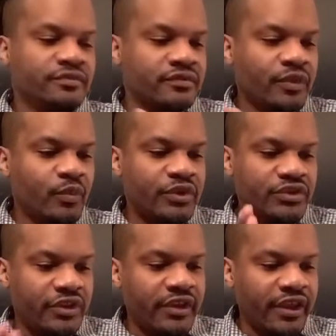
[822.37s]
what's her
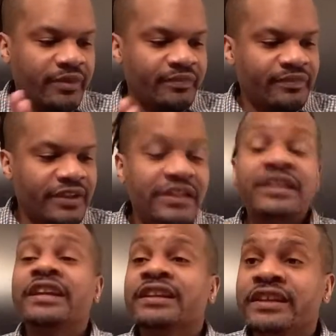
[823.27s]
name?
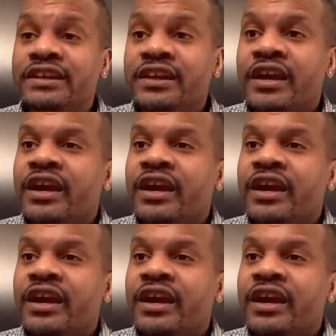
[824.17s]
Lily.